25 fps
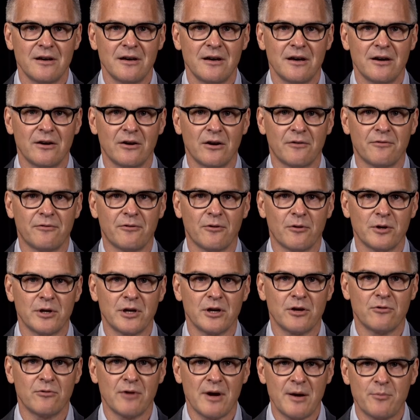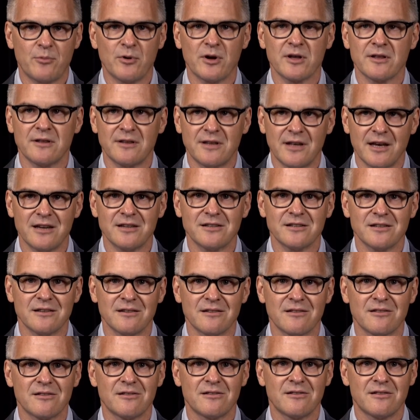and look forward to great
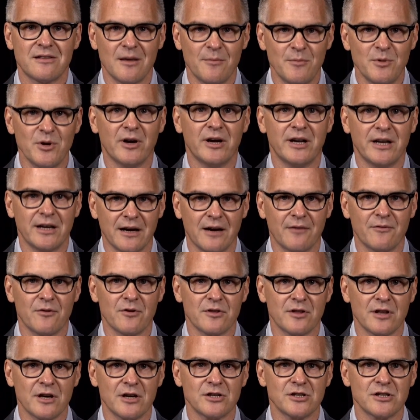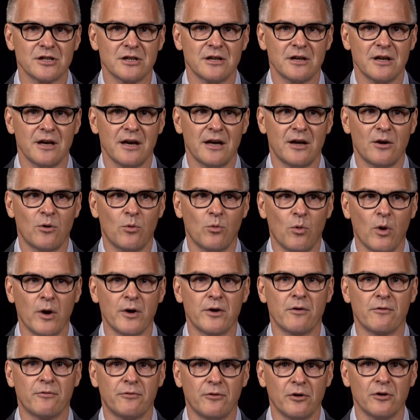presentations, stimulating conversation, and a
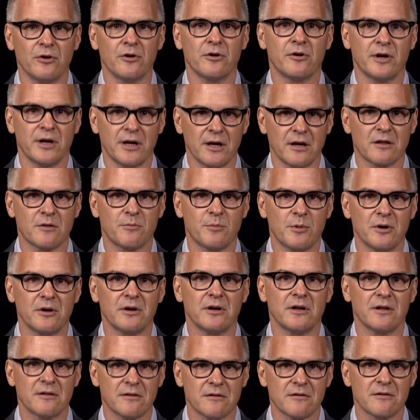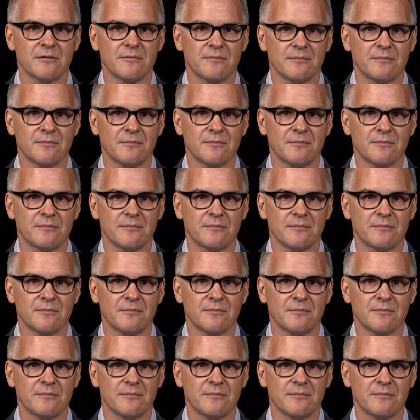wonderful learning experience.